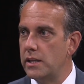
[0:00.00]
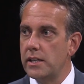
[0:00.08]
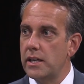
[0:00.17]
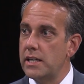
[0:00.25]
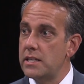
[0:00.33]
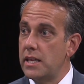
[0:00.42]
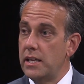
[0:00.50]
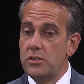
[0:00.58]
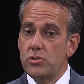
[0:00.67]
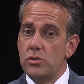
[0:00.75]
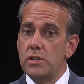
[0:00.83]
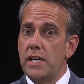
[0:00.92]
and they're going to think,
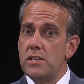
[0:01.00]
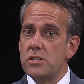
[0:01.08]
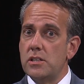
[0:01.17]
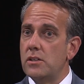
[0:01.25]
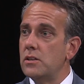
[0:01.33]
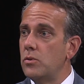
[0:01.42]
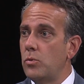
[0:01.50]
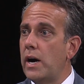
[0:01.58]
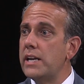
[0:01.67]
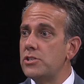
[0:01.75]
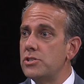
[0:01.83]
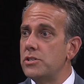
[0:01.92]
dual agent, why
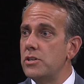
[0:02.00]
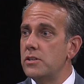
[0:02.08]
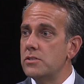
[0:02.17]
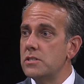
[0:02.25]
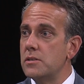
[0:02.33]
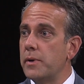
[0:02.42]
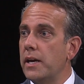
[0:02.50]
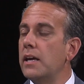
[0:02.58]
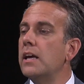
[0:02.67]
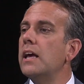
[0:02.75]
did you do this to me?